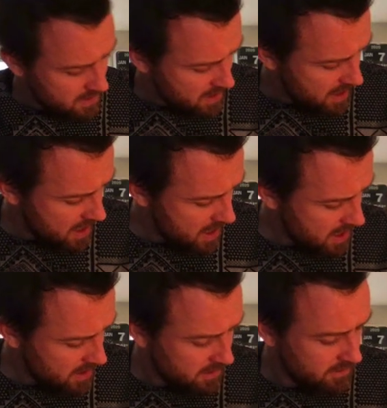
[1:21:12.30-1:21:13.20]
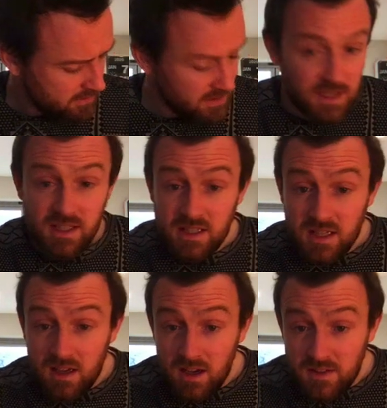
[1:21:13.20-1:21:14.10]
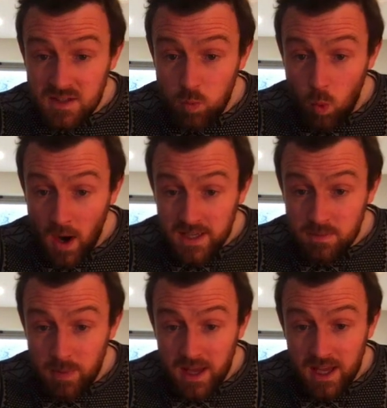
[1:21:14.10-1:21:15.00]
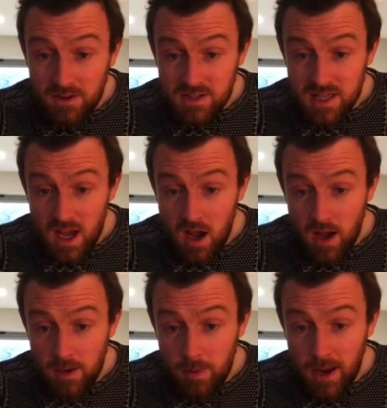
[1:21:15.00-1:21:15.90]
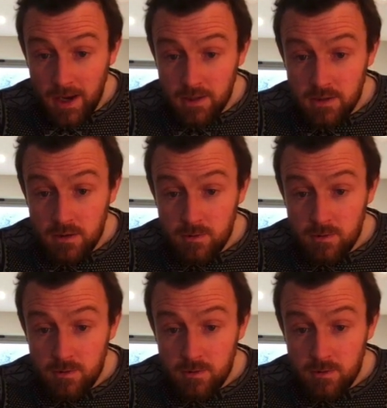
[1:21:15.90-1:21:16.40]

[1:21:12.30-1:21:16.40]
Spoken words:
And this white bit here is the I band.